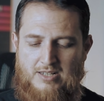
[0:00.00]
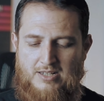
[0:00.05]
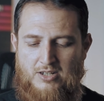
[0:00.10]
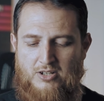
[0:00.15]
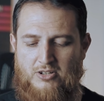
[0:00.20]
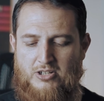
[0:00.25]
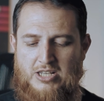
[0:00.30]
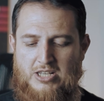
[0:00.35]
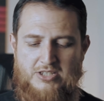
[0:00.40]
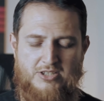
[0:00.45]

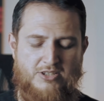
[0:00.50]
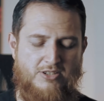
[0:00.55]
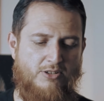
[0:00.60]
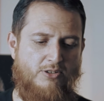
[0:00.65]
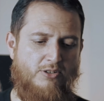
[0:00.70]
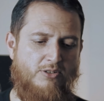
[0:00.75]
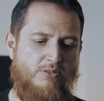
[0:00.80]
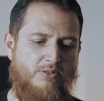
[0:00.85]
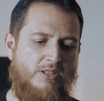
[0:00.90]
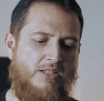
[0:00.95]
Okay,
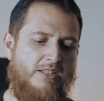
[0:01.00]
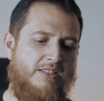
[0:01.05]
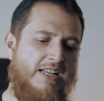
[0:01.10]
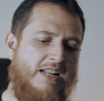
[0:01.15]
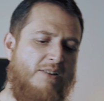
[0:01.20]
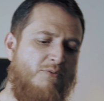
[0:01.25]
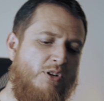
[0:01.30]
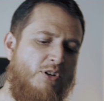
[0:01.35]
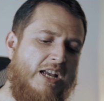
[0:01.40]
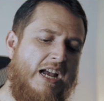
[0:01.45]
so
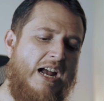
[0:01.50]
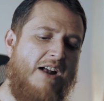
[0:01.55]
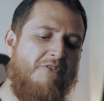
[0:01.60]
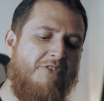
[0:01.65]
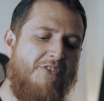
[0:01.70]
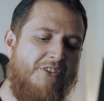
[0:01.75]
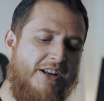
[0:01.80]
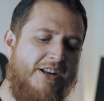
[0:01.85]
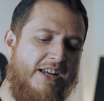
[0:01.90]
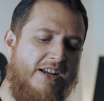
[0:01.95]
then we have
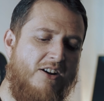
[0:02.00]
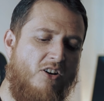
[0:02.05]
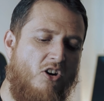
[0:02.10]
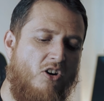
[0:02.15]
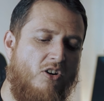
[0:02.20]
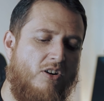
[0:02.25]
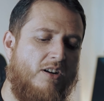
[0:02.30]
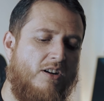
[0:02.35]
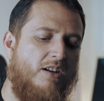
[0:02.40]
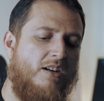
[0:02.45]

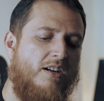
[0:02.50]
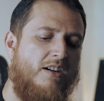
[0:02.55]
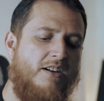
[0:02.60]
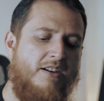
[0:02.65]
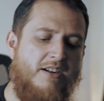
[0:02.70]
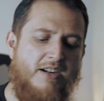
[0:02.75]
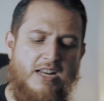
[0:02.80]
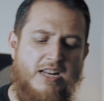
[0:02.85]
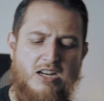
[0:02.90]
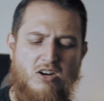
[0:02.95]
Rayong.
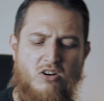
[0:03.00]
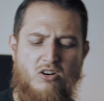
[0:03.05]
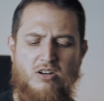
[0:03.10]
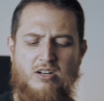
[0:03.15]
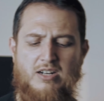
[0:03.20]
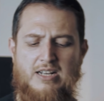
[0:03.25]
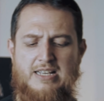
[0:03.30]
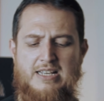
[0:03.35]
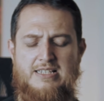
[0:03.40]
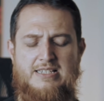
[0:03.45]

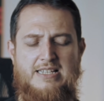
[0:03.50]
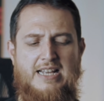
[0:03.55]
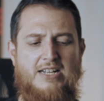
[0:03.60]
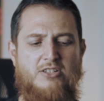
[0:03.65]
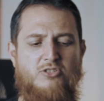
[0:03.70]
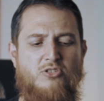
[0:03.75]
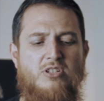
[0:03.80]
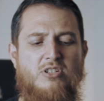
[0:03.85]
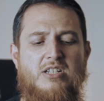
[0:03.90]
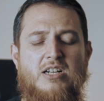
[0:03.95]
Rayong is
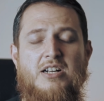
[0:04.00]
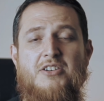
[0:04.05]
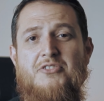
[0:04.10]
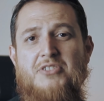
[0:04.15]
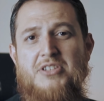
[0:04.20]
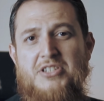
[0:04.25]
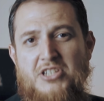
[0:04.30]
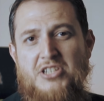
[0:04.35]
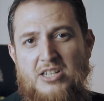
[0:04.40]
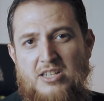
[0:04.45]
actually a
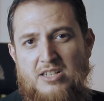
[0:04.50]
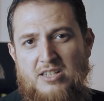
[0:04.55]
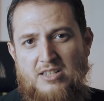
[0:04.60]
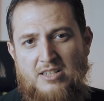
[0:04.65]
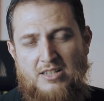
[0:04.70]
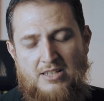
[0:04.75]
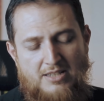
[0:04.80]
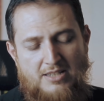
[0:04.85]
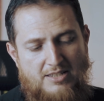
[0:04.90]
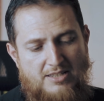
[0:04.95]
region
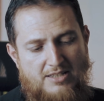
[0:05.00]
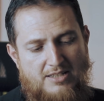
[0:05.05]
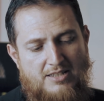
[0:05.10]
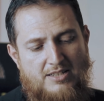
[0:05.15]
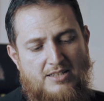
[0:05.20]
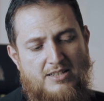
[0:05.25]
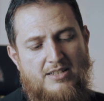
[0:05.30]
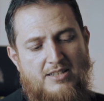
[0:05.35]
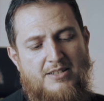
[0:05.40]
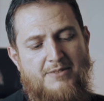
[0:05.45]

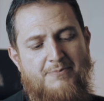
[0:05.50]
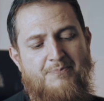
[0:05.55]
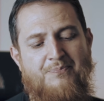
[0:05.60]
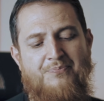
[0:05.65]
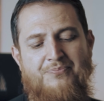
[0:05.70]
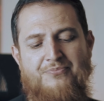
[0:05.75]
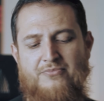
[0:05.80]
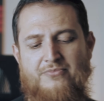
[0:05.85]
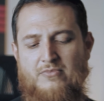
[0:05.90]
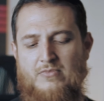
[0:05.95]

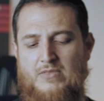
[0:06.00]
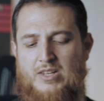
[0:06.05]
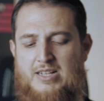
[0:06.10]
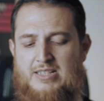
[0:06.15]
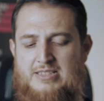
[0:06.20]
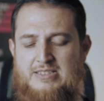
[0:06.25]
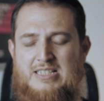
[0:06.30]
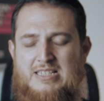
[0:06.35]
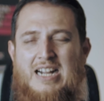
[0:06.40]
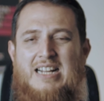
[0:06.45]

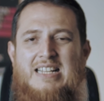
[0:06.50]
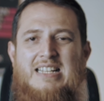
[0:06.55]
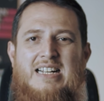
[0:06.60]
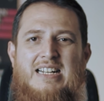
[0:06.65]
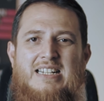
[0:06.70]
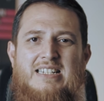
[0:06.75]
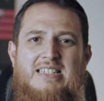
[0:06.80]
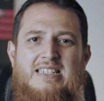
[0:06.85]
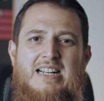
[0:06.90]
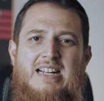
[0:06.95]
in
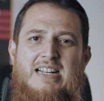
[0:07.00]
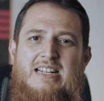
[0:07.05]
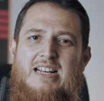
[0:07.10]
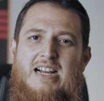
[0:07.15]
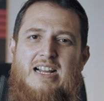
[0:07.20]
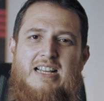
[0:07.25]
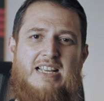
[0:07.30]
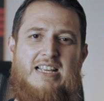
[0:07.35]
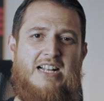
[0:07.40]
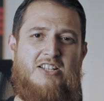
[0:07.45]
Thailand, and
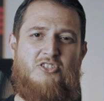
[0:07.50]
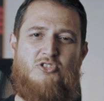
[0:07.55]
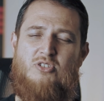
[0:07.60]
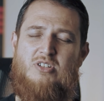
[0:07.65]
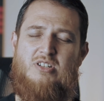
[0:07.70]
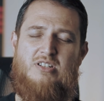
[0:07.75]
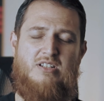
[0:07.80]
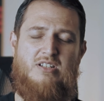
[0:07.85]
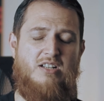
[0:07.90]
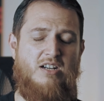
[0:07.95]
I
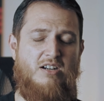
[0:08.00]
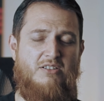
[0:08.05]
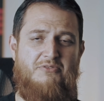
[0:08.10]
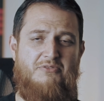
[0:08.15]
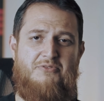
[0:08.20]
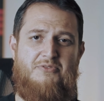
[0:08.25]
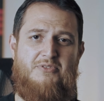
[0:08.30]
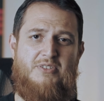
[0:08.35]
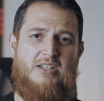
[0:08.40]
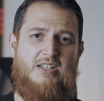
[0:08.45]
actually
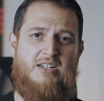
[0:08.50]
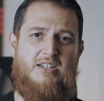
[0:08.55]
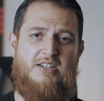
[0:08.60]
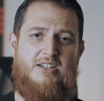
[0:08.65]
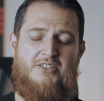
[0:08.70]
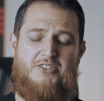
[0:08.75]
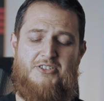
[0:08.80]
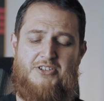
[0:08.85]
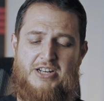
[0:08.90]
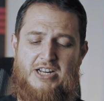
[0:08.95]
love
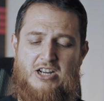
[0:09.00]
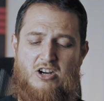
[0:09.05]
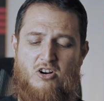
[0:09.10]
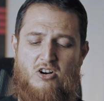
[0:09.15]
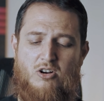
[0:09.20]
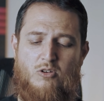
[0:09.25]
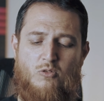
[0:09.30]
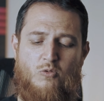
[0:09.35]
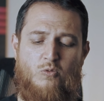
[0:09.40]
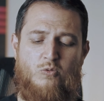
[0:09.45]

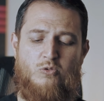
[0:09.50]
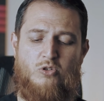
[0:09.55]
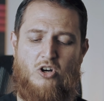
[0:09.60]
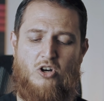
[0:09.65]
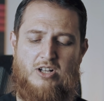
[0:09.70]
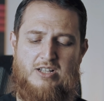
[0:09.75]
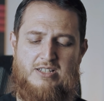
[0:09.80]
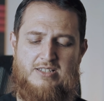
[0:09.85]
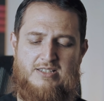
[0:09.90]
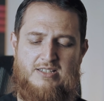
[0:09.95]
Rayong Oud
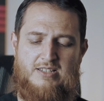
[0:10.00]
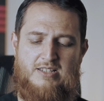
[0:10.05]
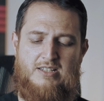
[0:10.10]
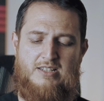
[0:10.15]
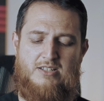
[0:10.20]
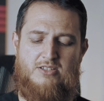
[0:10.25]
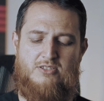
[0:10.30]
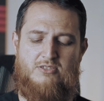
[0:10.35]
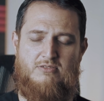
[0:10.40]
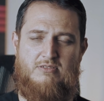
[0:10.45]
oils.
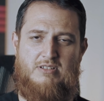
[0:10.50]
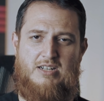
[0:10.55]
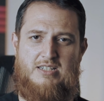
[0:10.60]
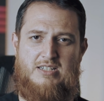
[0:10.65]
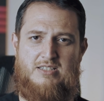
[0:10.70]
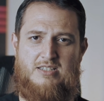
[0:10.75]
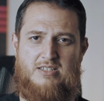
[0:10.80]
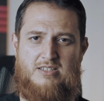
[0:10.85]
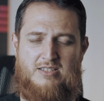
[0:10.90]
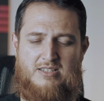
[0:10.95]
So
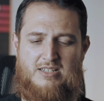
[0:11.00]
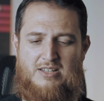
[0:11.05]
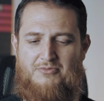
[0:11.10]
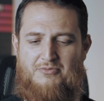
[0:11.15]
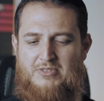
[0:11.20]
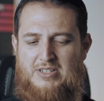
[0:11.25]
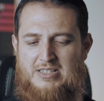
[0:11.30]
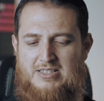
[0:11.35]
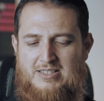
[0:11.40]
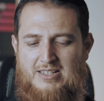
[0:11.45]
let's sniff
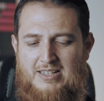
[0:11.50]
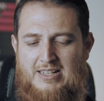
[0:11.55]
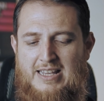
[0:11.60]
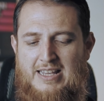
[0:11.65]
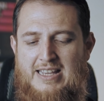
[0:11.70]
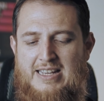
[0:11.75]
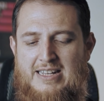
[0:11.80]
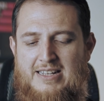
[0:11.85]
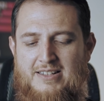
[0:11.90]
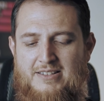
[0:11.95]
this
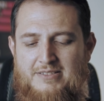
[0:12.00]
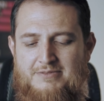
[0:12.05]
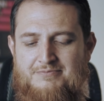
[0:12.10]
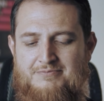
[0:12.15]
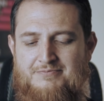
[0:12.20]
again.